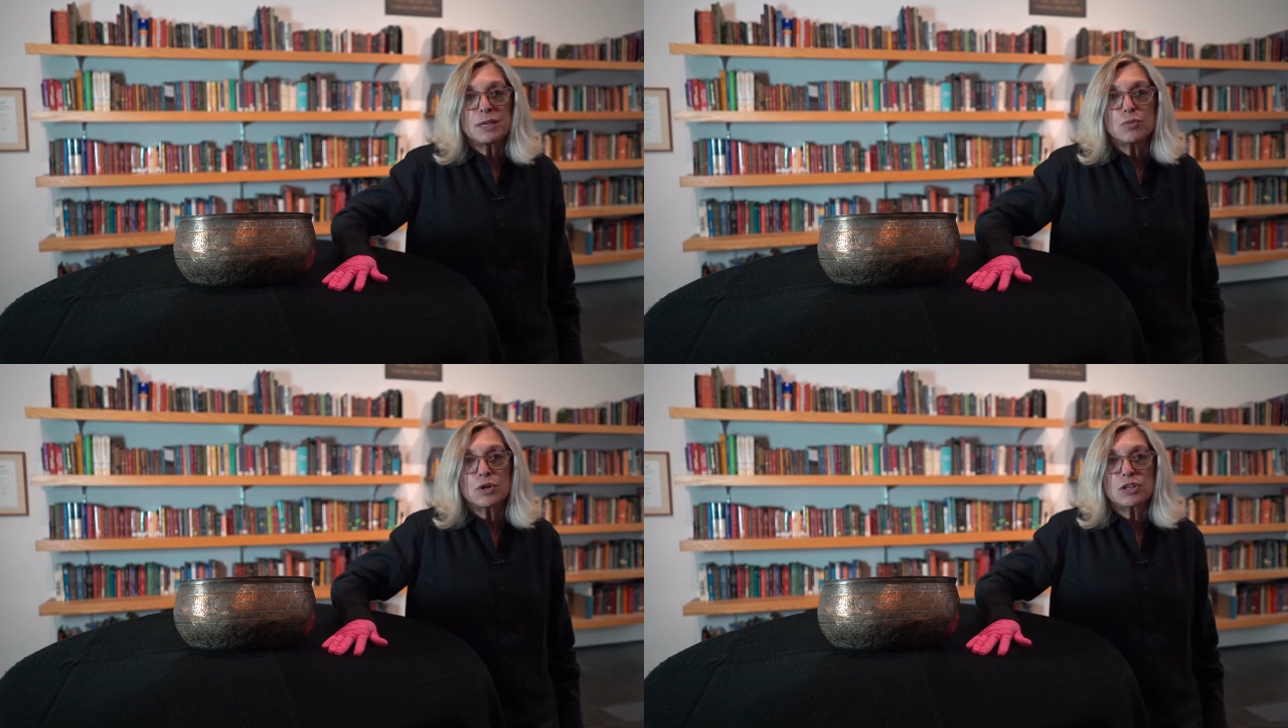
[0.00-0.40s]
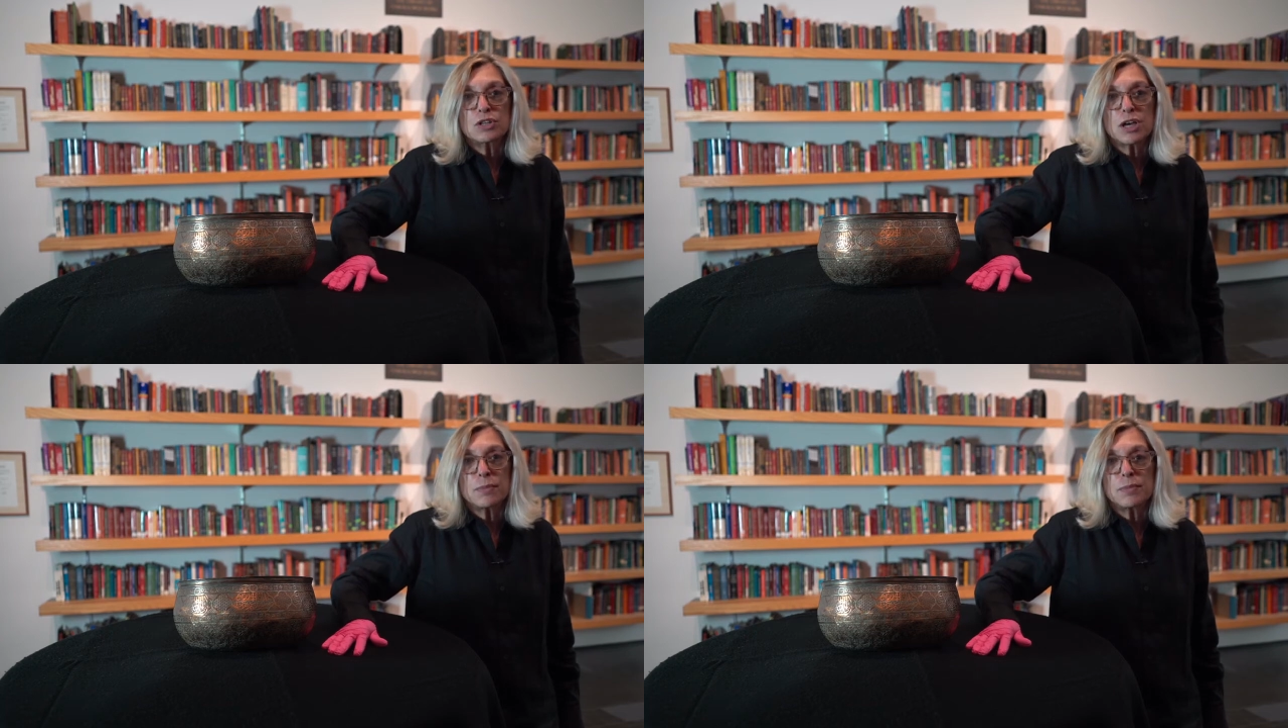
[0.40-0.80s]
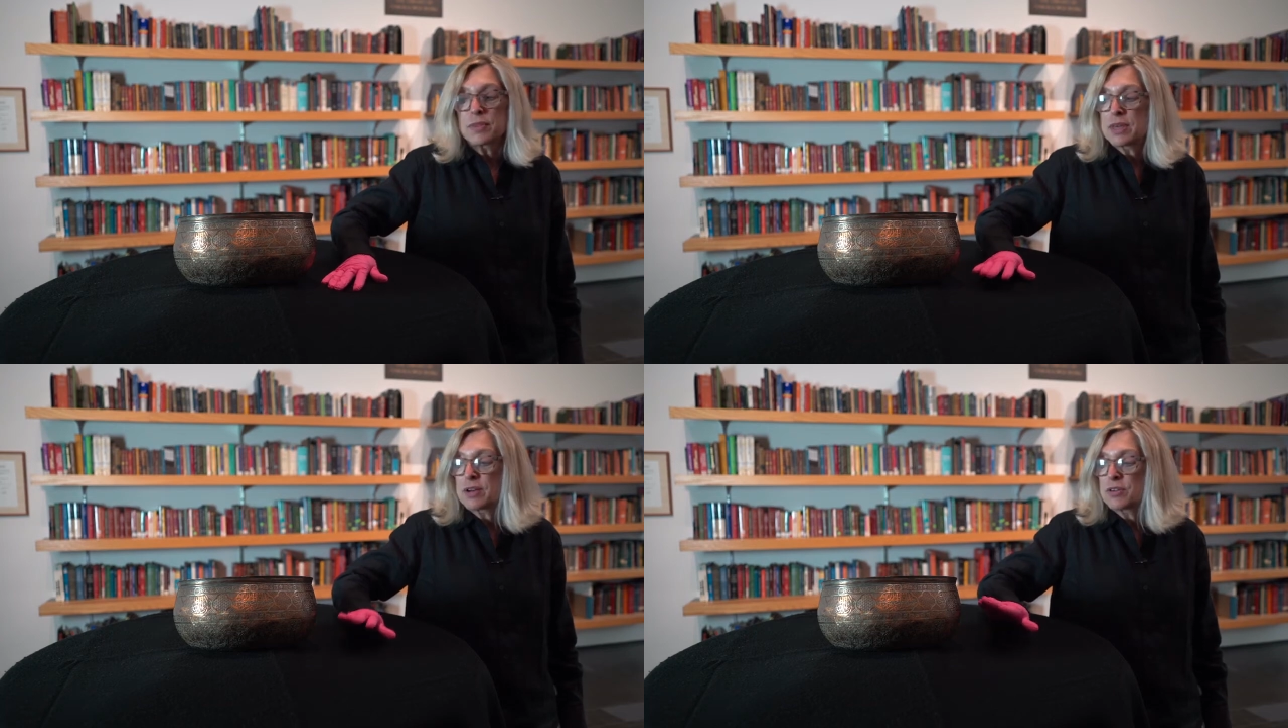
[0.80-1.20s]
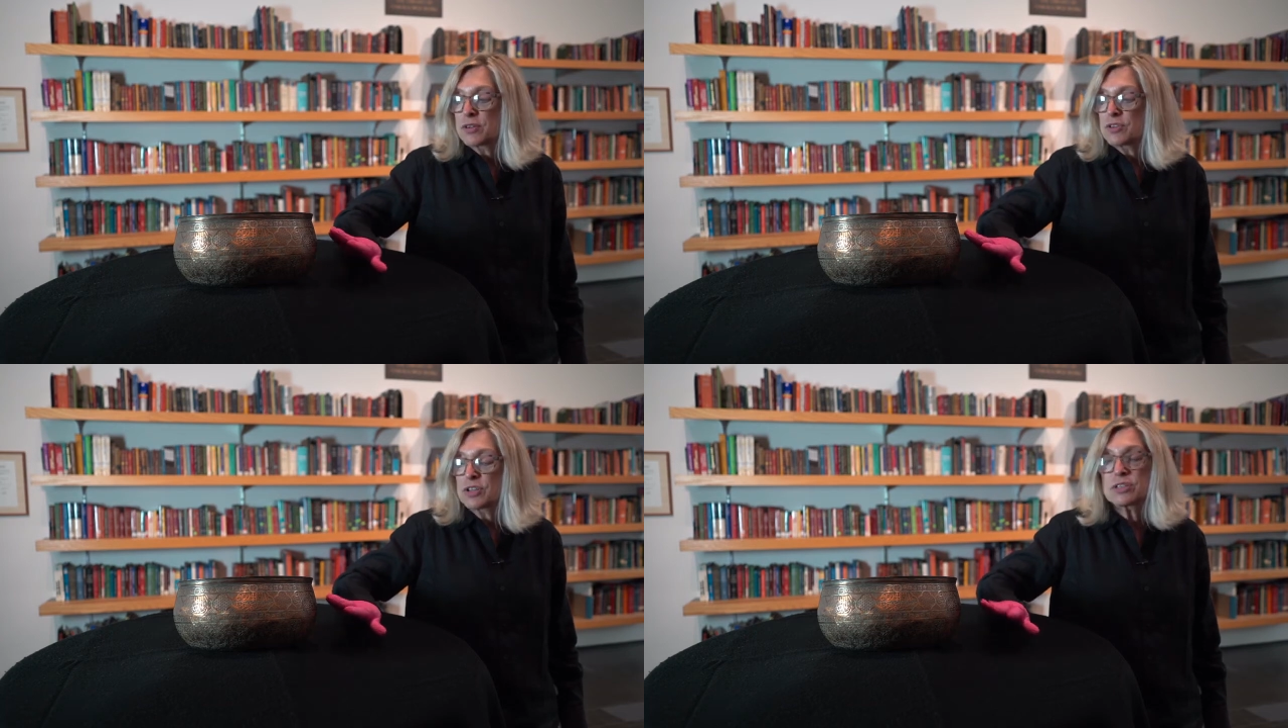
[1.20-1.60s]
workshop that are
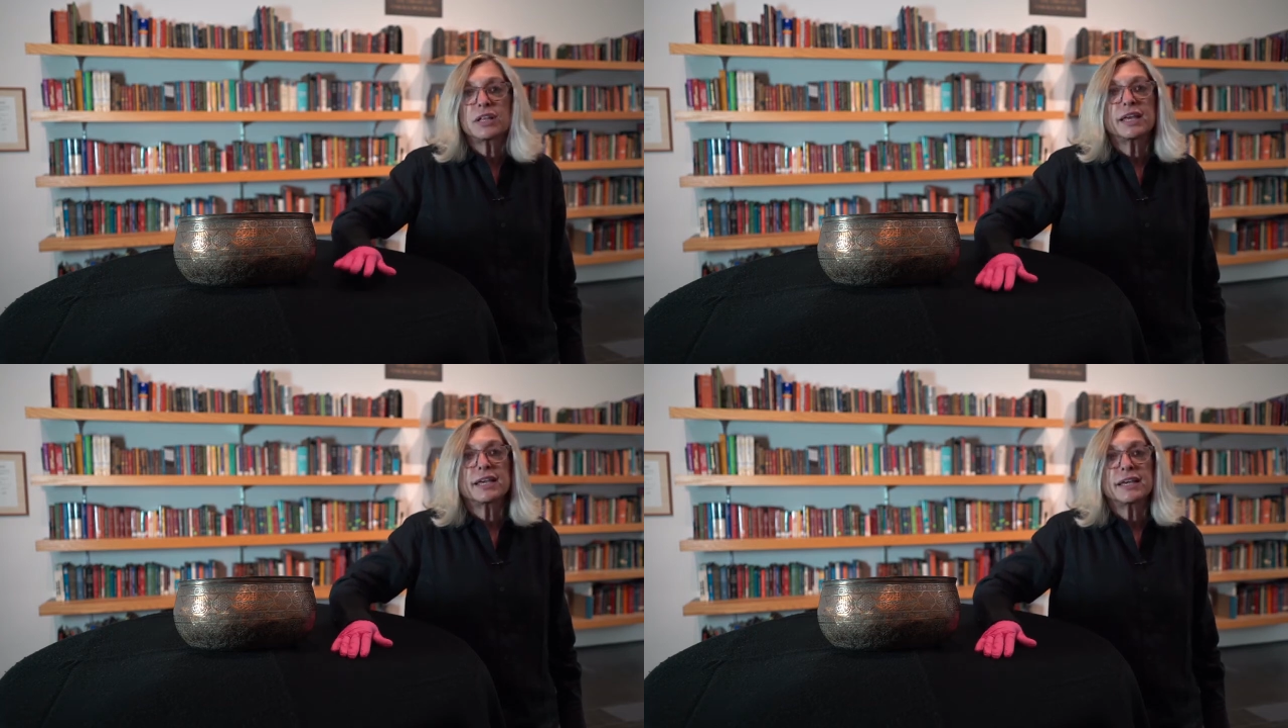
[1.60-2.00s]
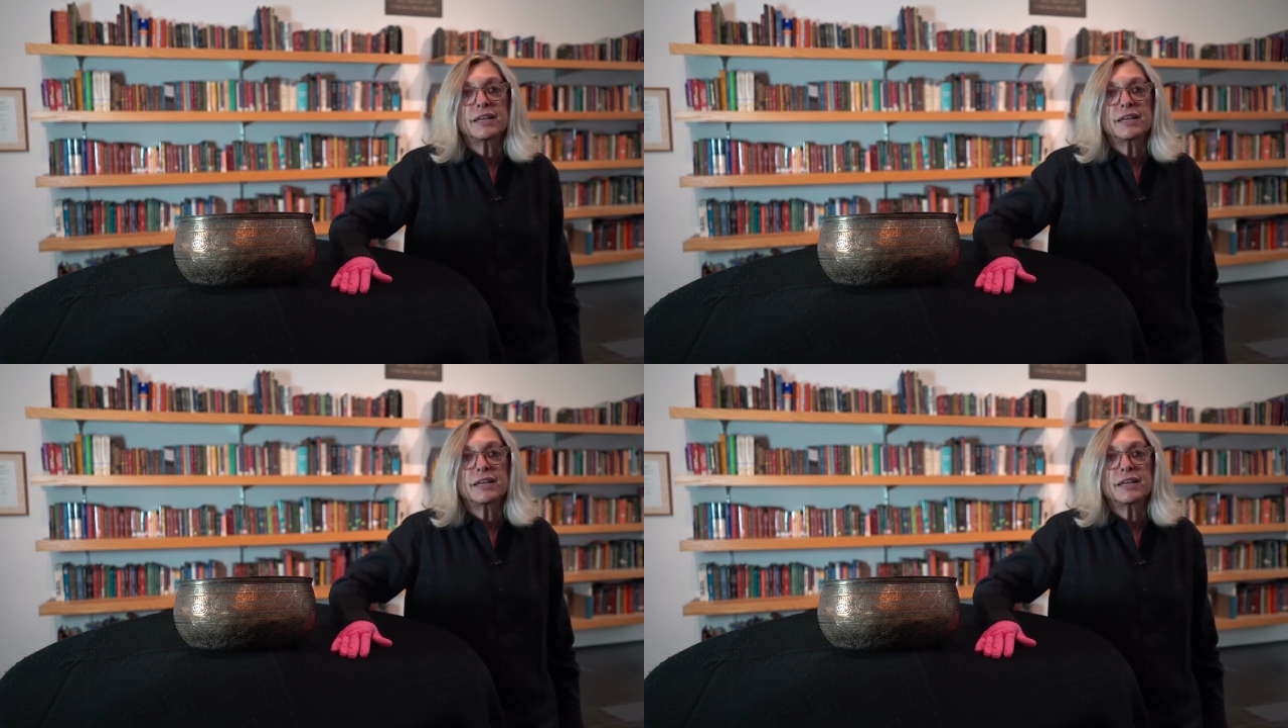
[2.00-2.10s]
just like